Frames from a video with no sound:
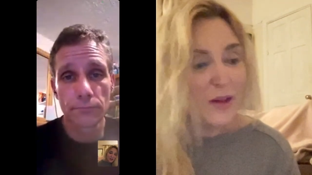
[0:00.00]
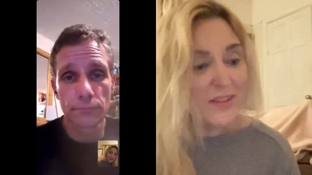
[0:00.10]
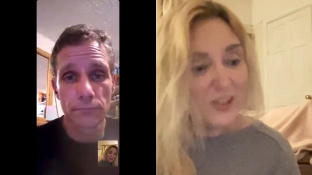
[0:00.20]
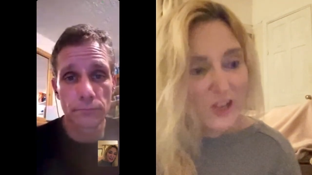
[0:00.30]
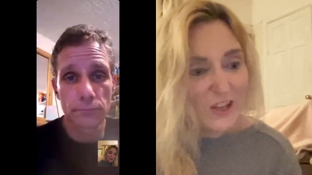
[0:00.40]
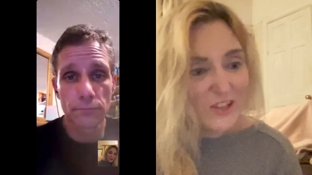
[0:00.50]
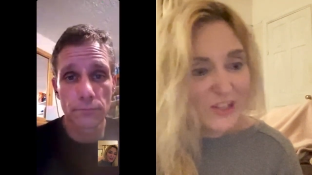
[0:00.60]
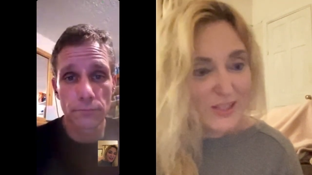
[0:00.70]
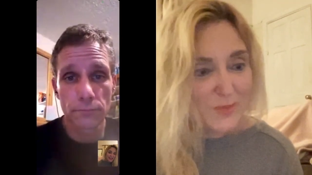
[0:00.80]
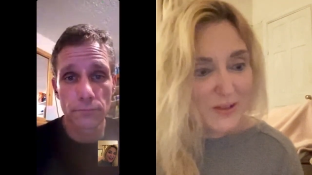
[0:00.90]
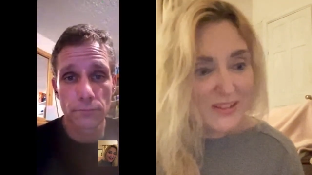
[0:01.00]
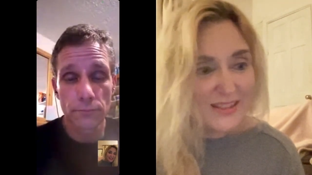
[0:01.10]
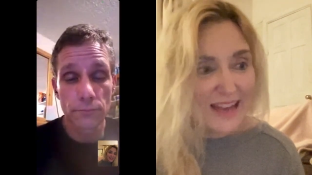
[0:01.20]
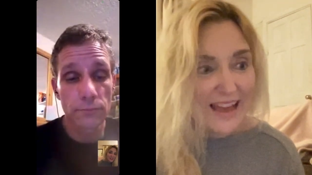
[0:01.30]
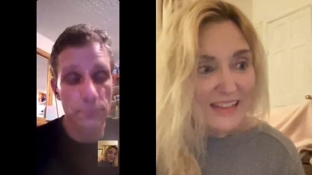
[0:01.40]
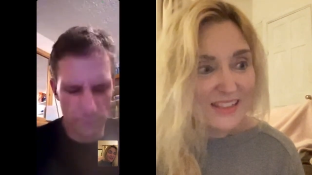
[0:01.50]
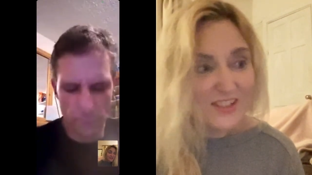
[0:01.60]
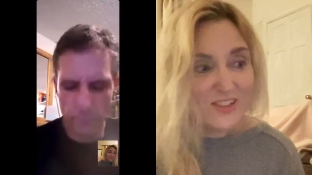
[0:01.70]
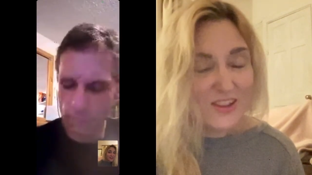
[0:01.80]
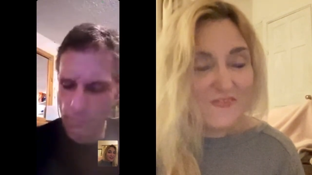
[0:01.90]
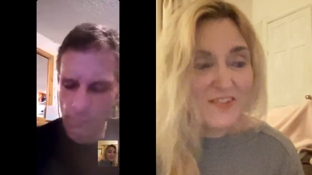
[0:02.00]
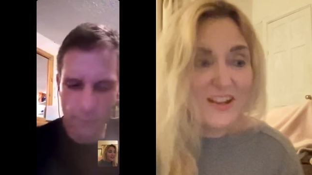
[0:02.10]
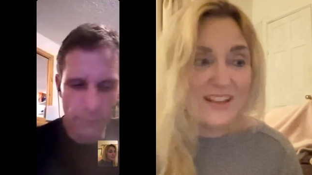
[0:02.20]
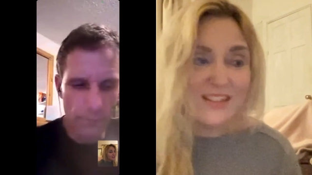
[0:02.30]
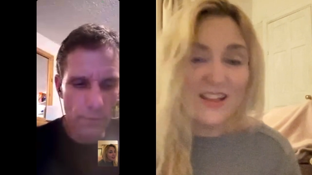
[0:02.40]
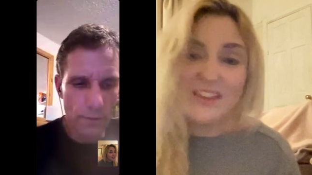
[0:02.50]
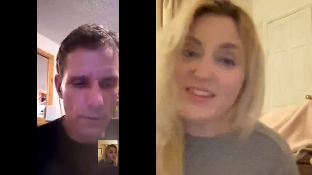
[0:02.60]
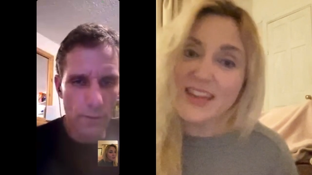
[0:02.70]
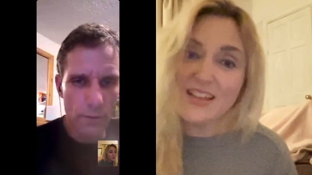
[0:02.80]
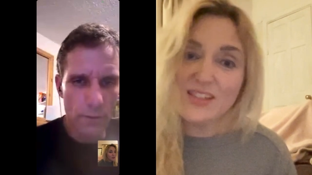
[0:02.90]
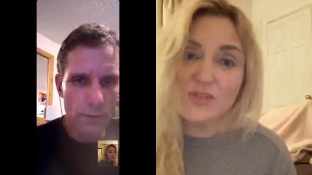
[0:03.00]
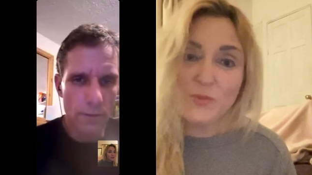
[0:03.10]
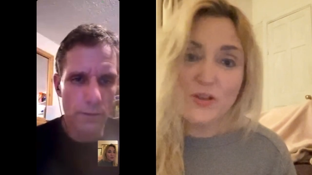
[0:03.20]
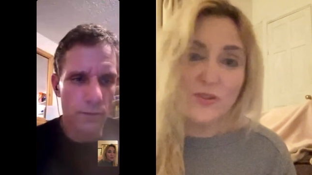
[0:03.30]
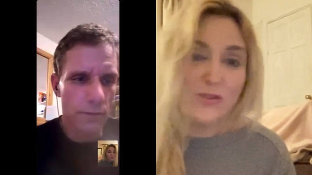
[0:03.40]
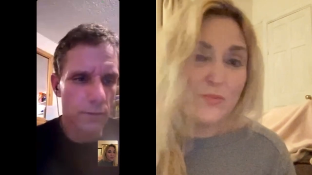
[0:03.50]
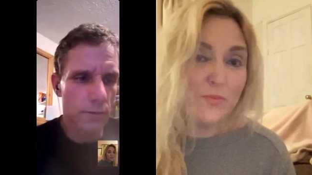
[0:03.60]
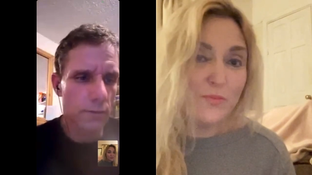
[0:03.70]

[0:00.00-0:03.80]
Speaker 1: about the church experience last? Because I feel like like that's the most.